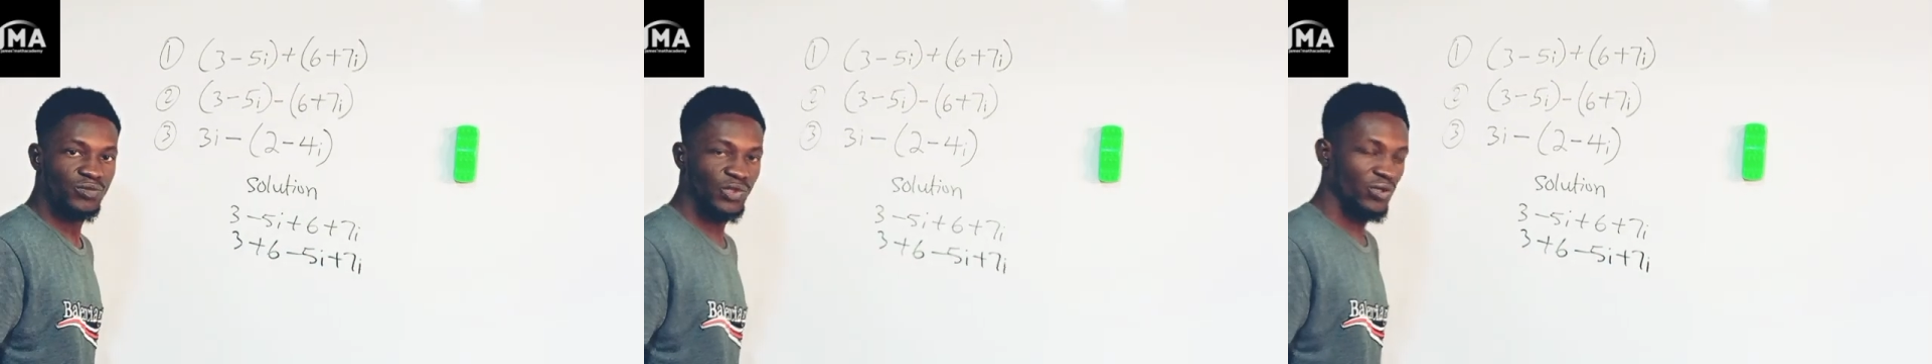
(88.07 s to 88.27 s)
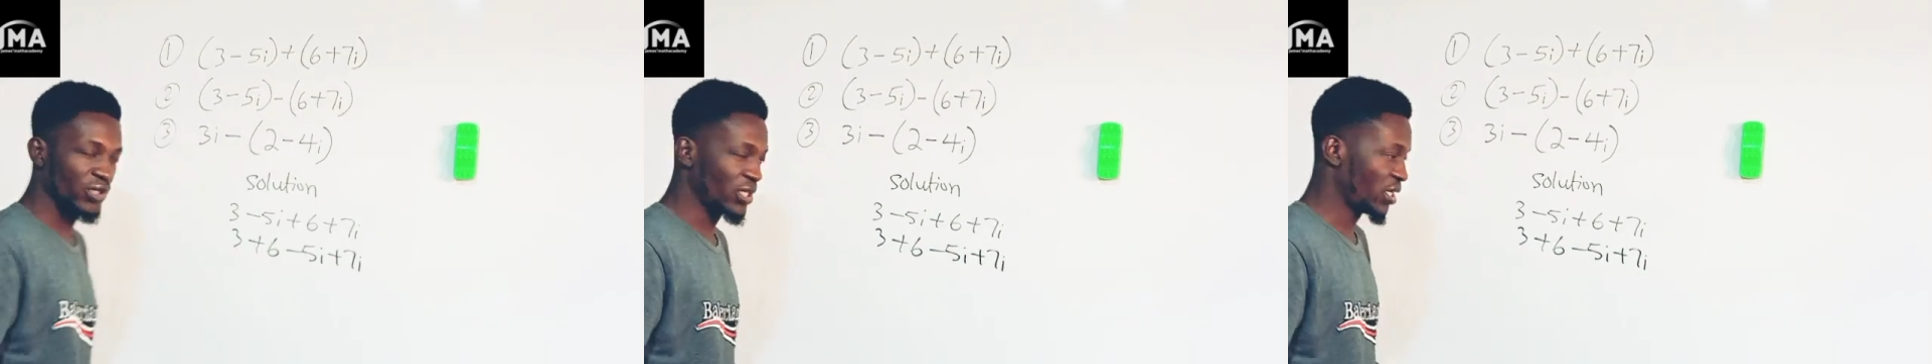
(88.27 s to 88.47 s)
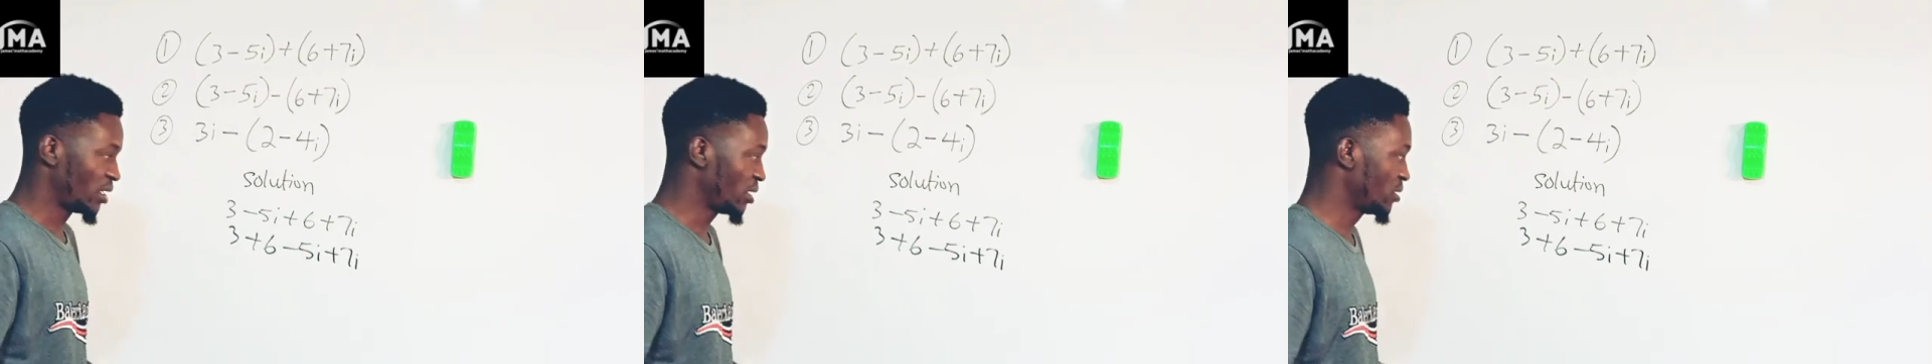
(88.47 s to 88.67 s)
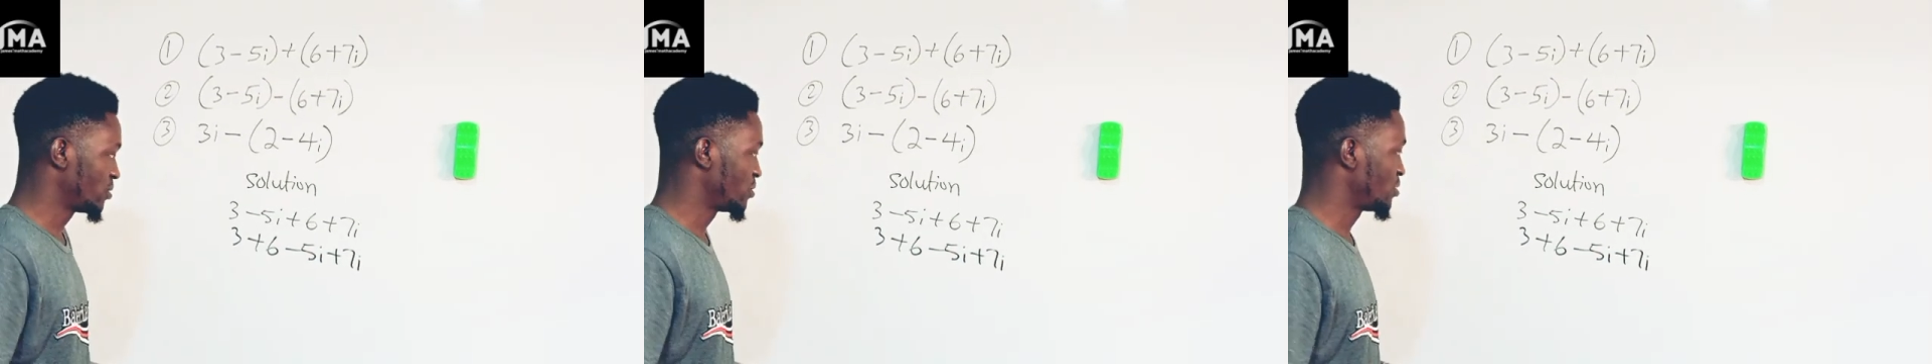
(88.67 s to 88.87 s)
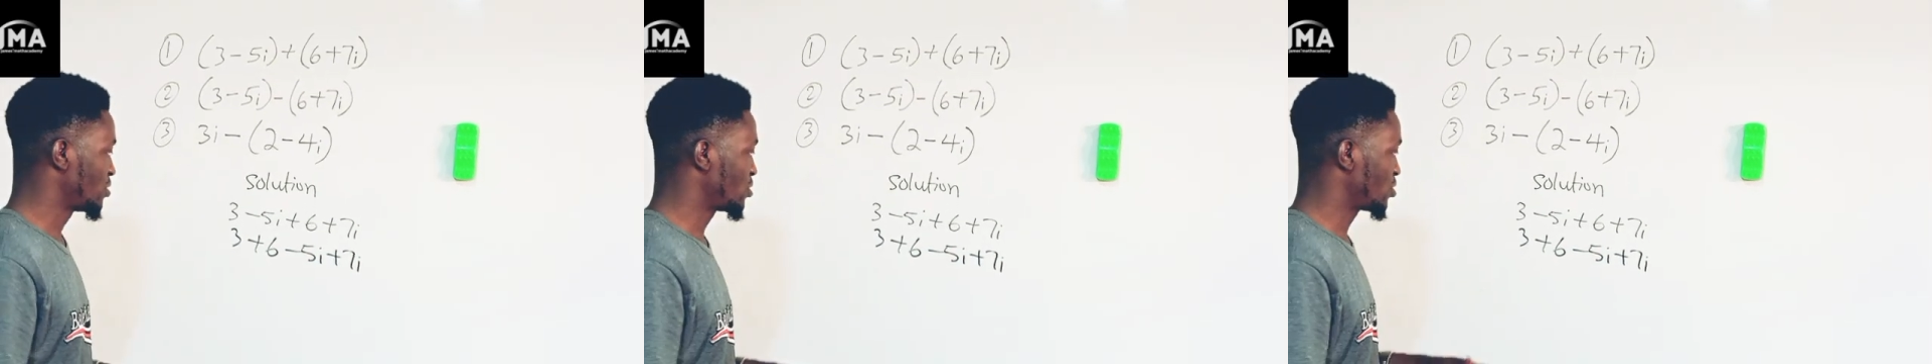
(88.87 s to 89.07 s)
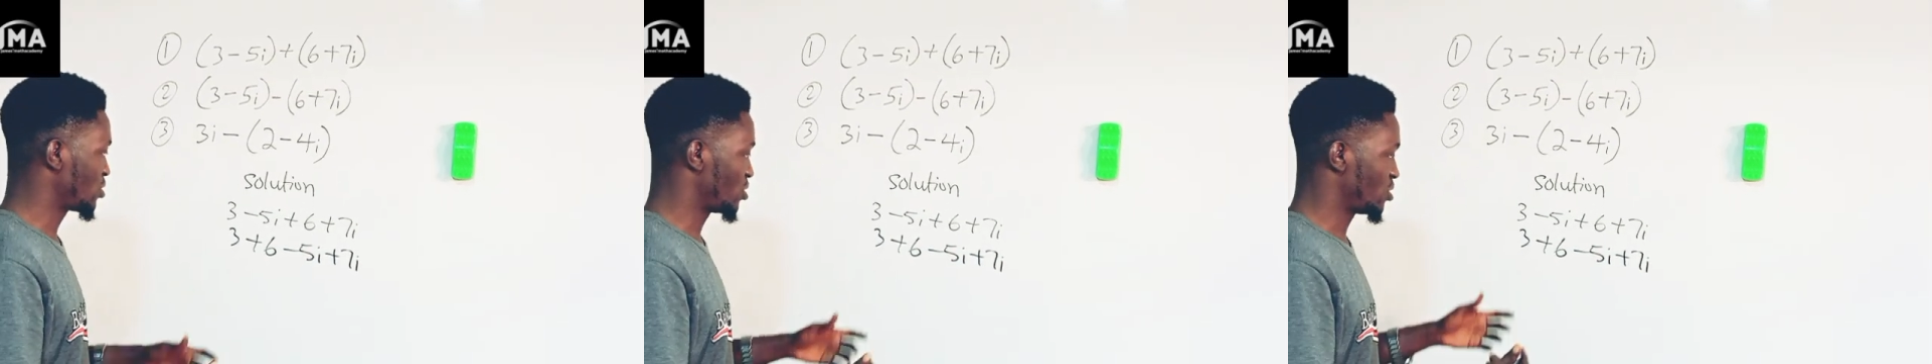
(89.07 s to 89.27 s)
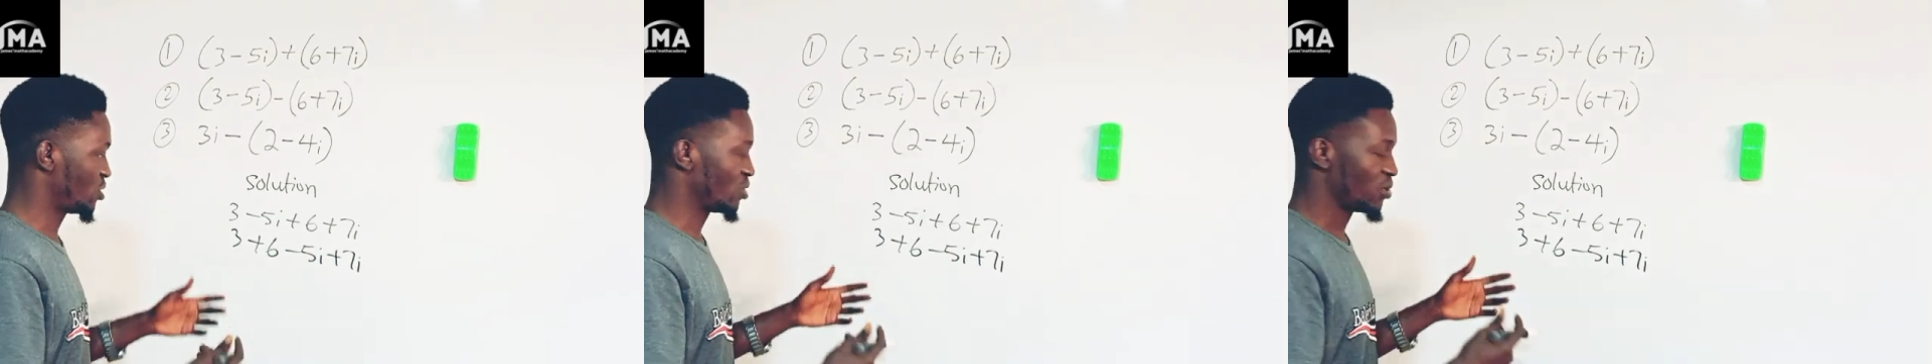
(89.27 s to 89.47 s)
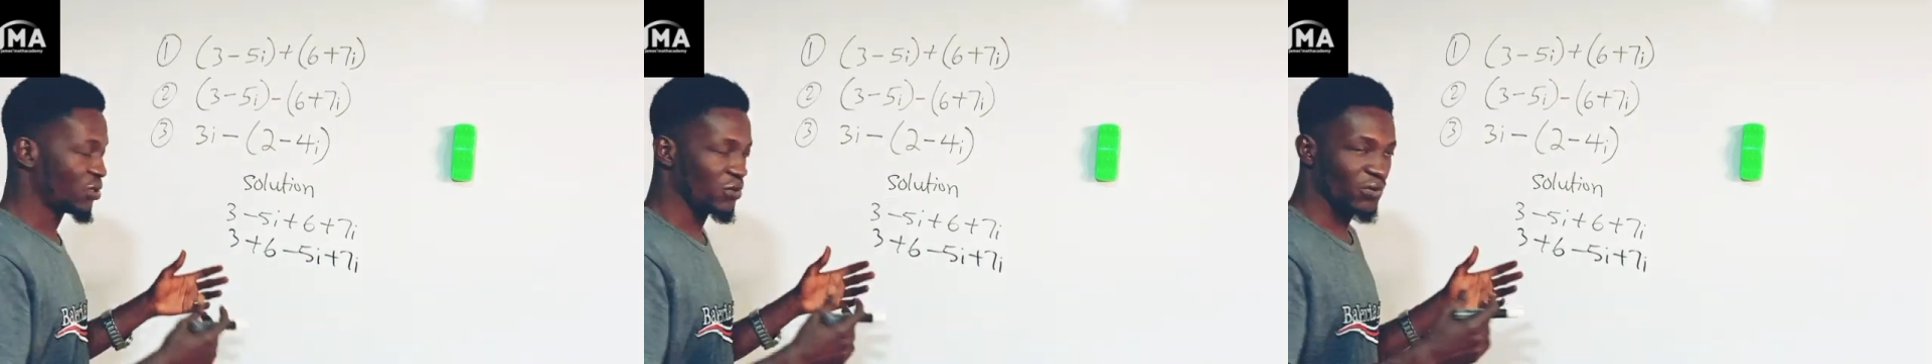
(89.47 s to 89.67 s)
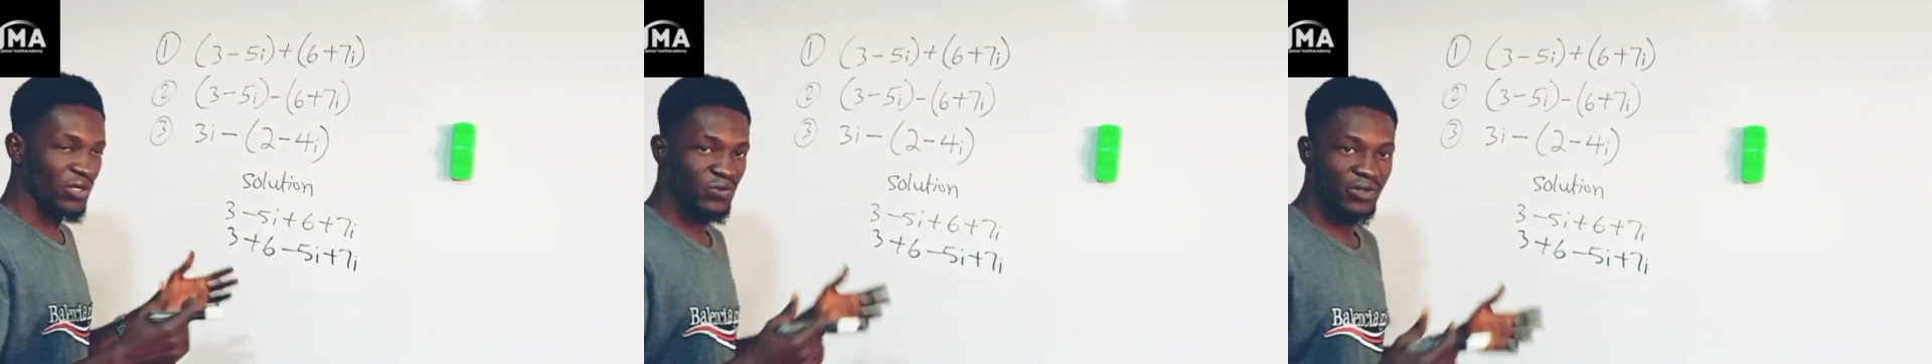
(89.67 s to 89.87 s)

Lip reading: Okay, so what